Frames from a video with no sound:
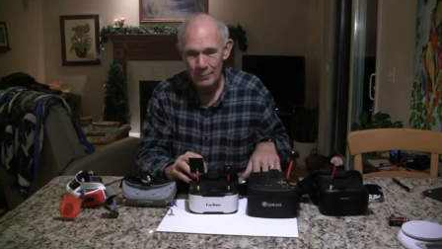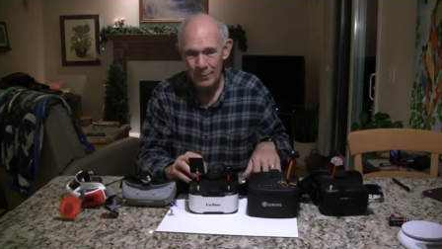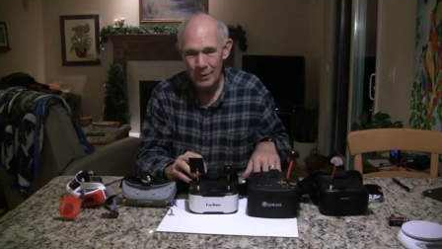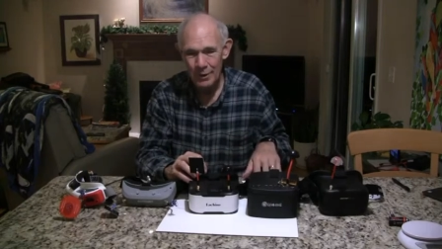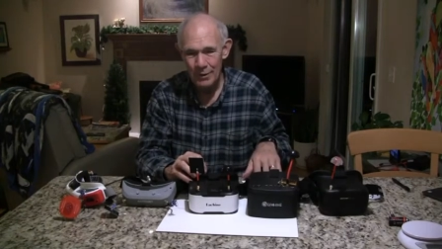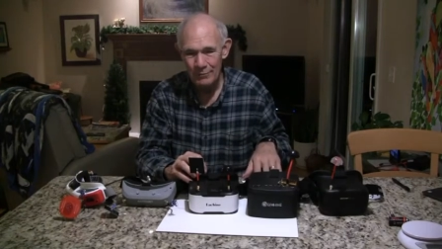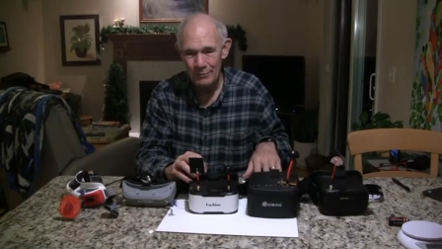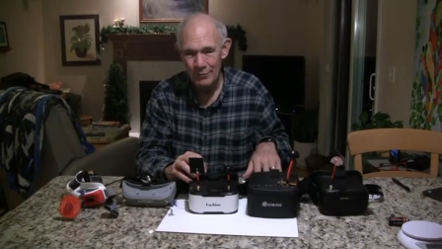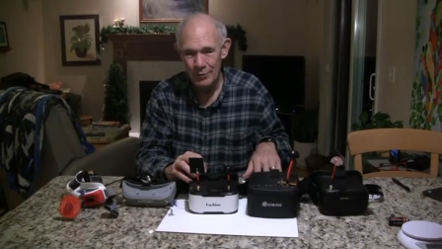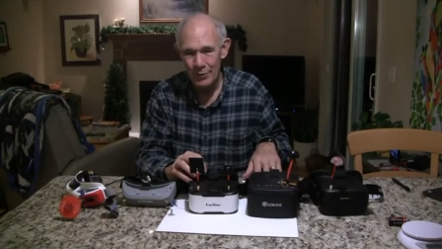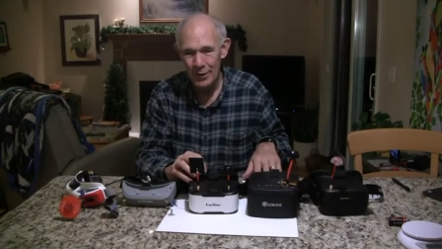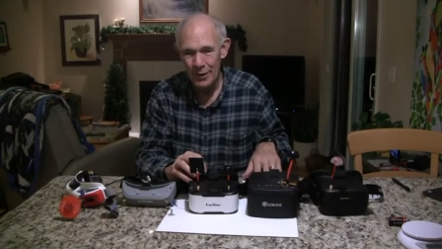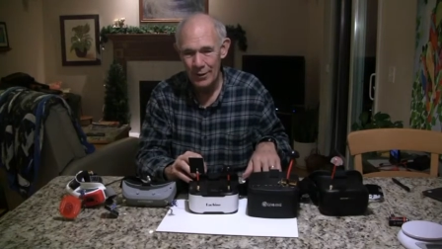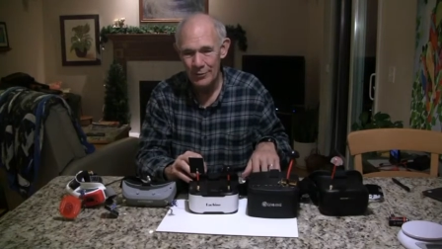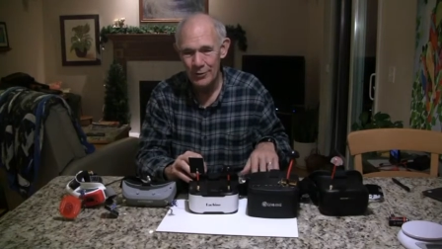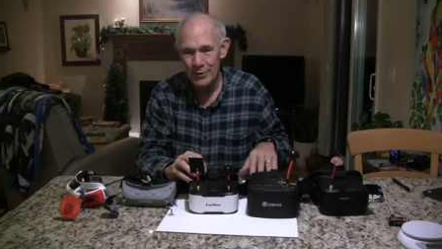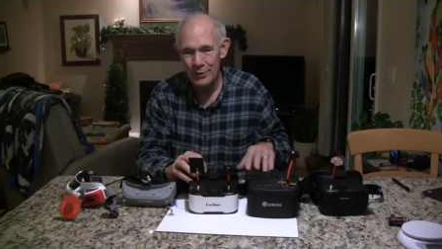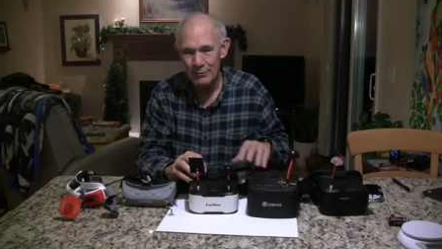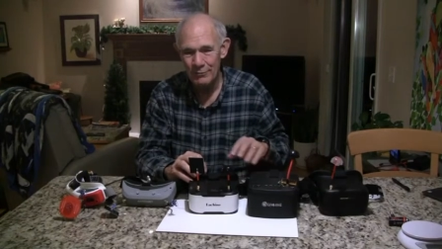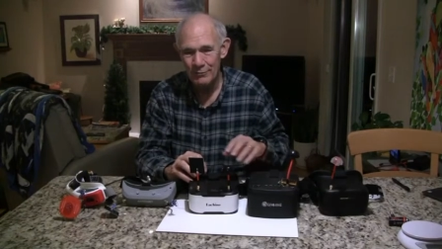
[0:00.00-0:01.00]
but if you're out
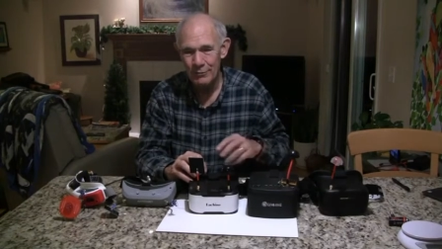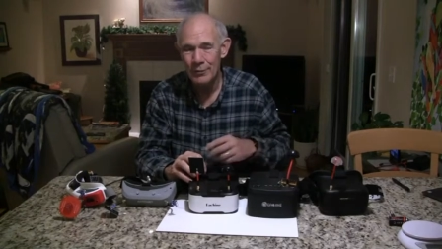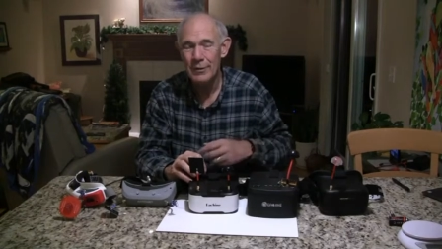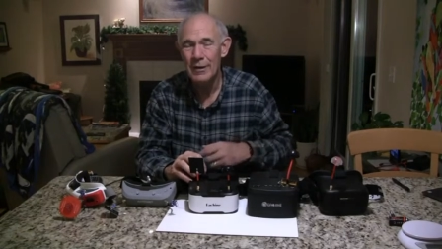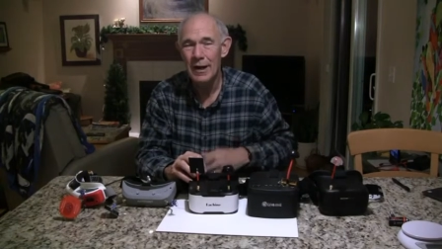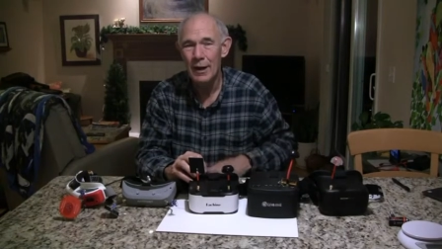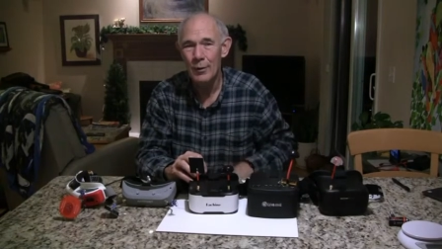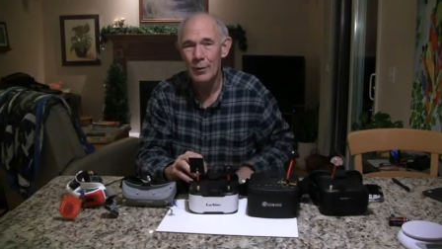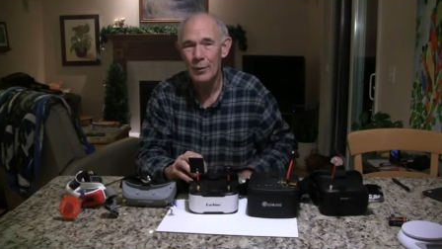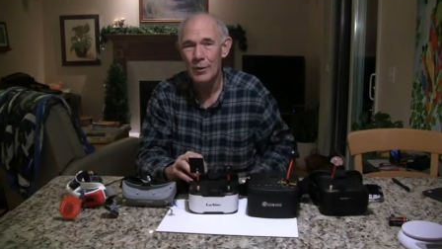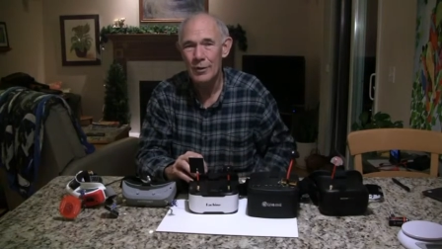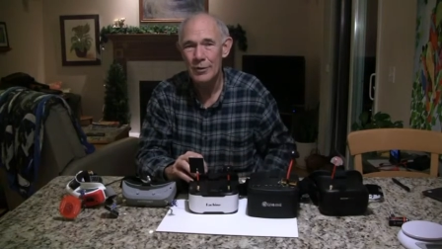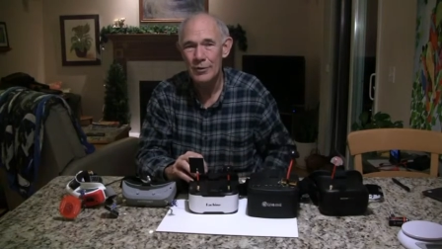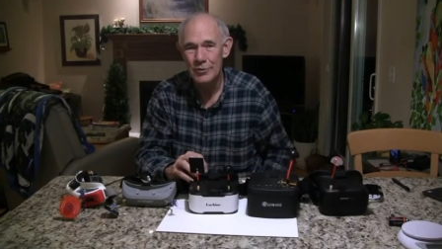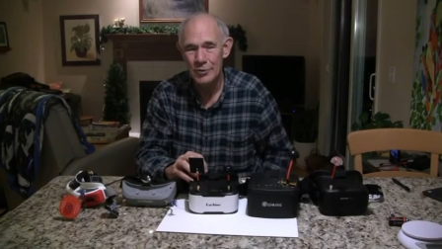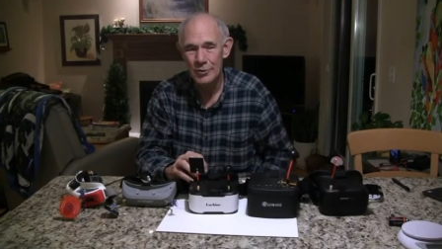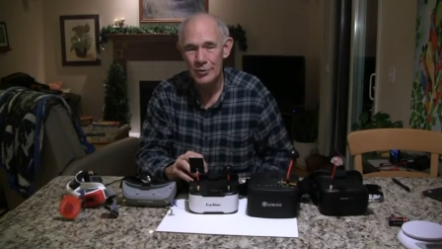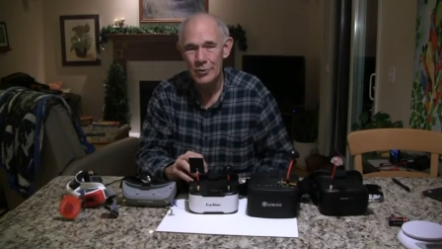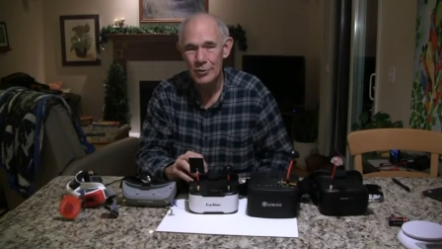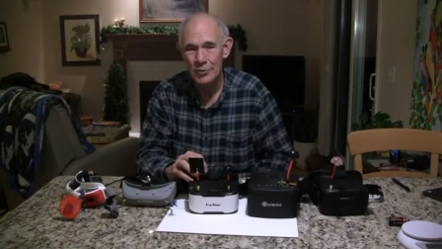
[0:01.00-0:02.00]
there for an hour or
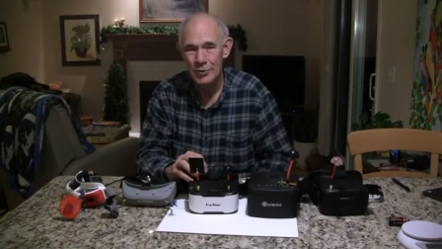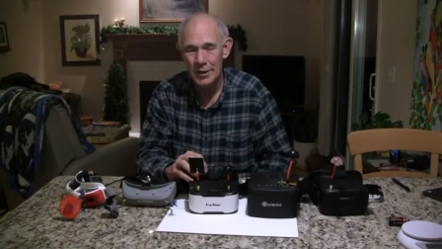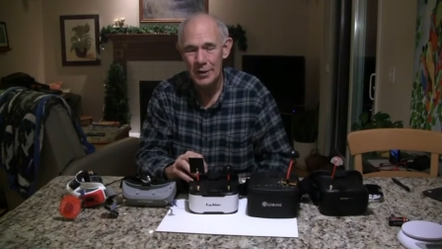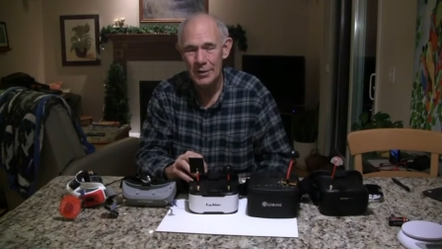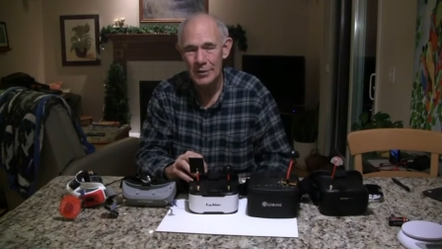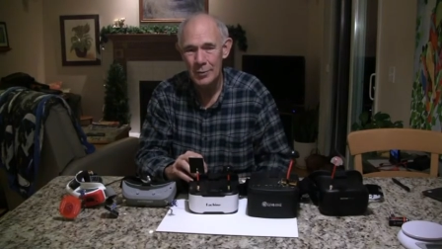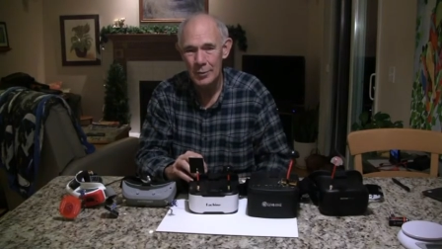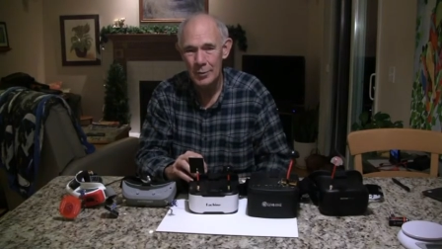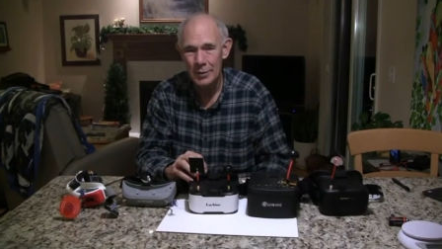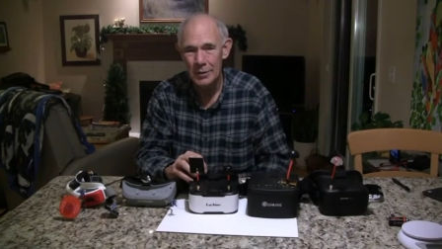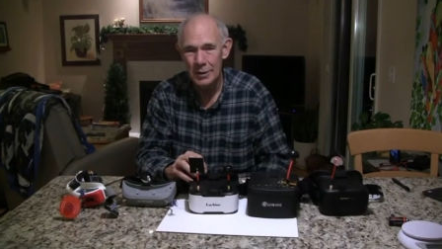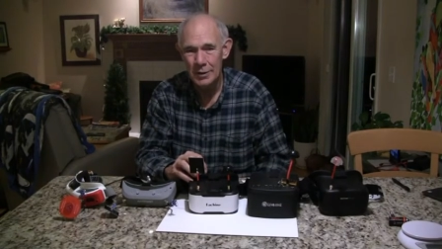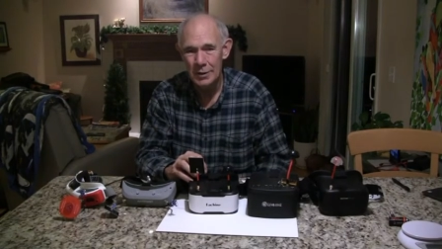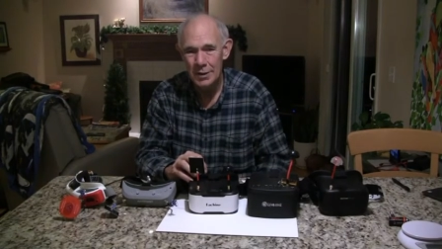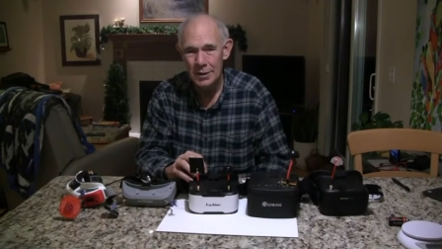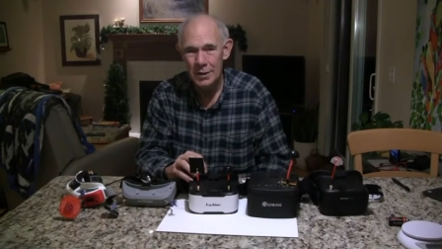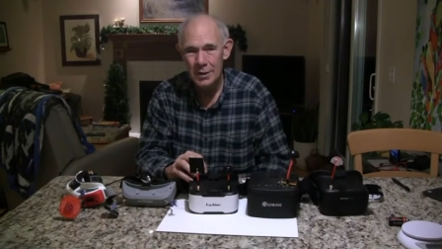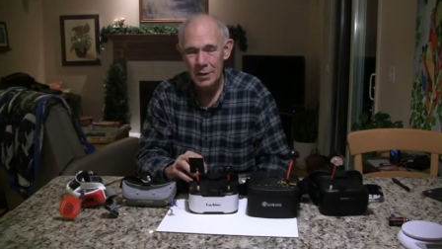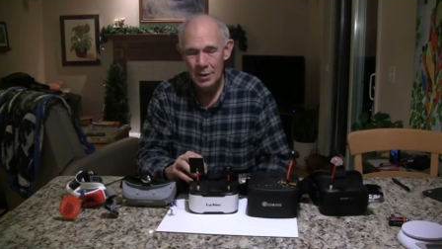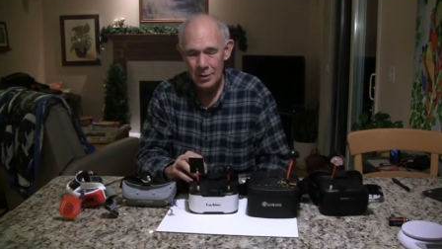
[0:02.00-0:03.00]
two trying to really
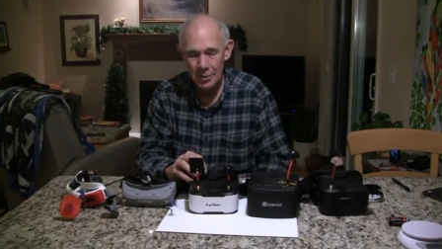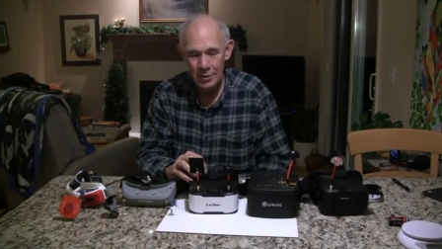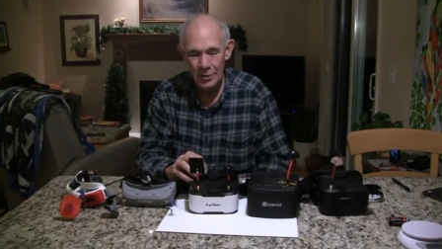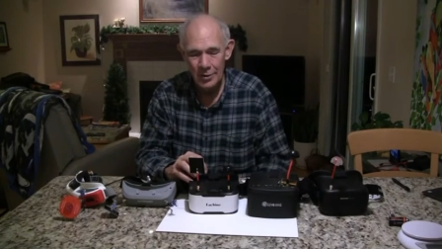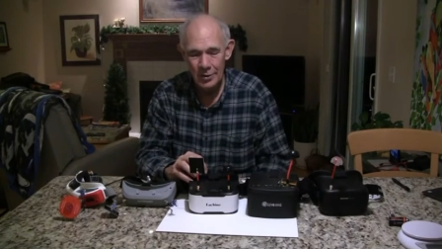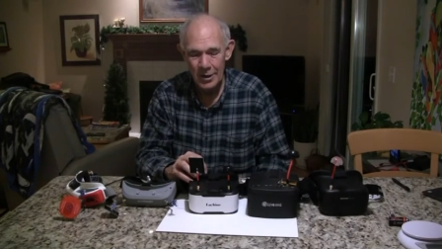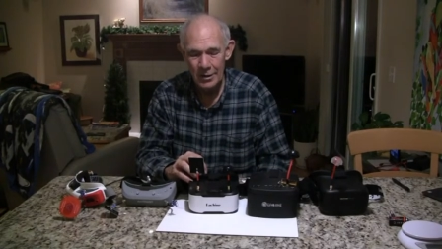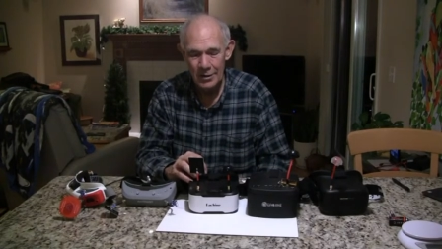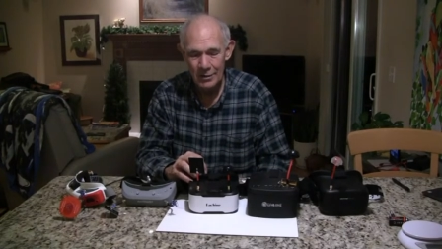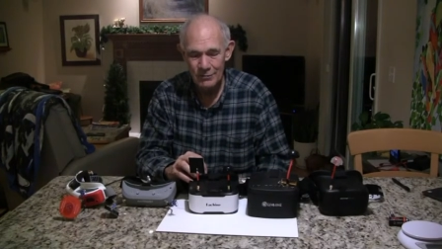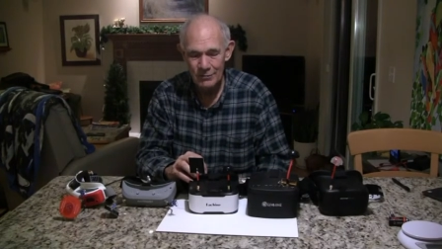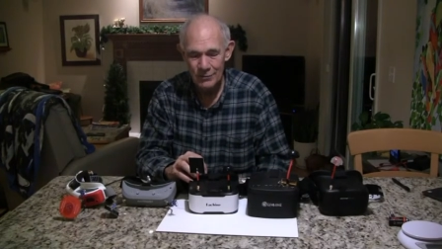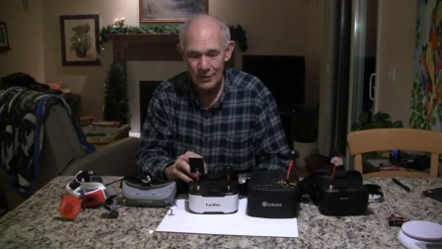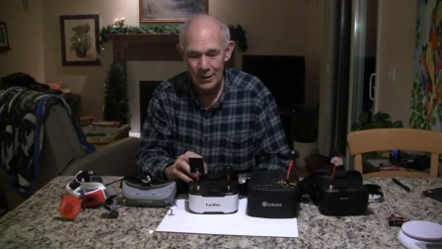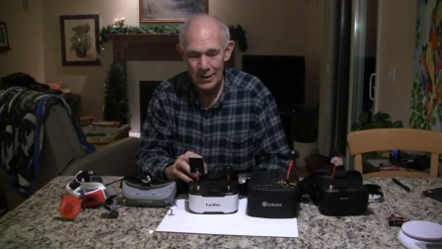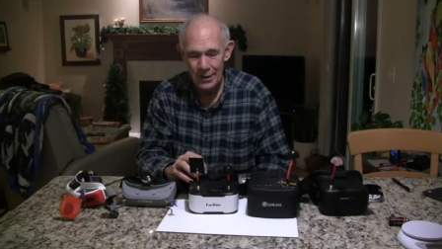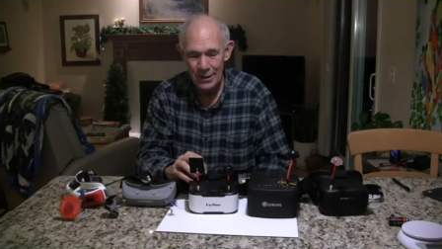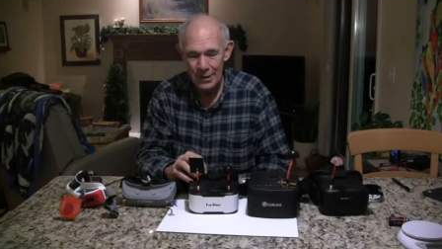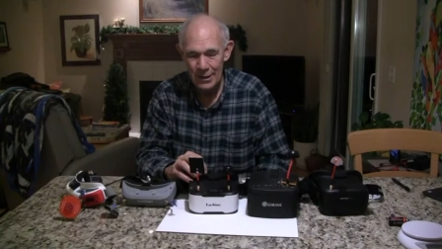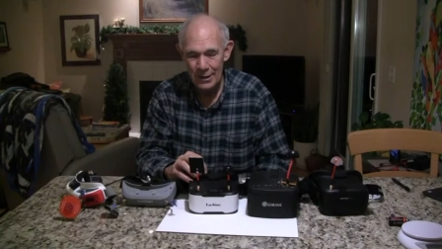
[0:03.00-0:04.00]
learn how to
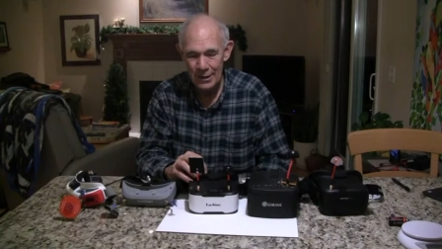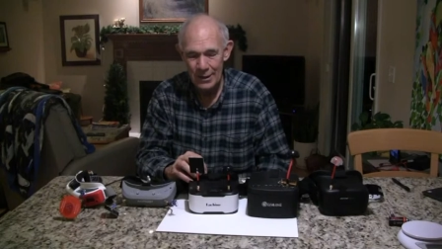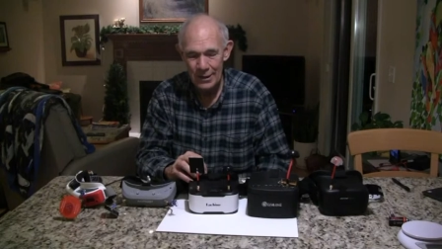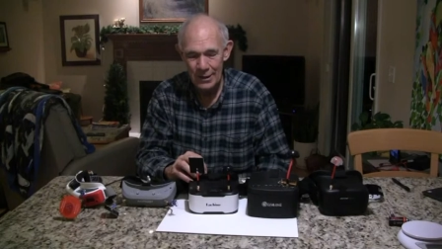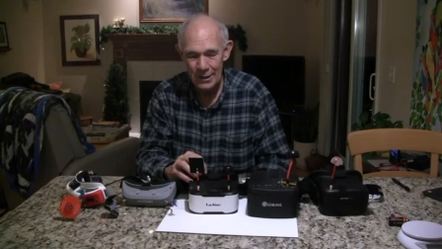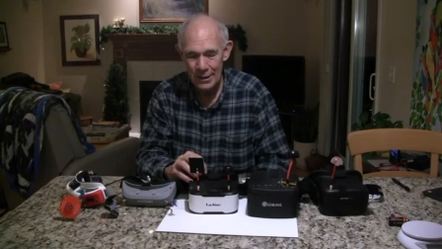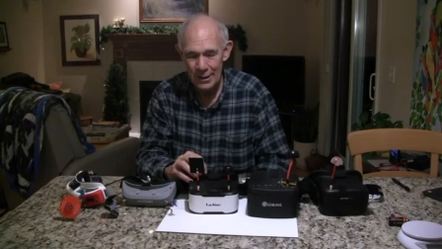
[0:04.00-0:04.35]
fly,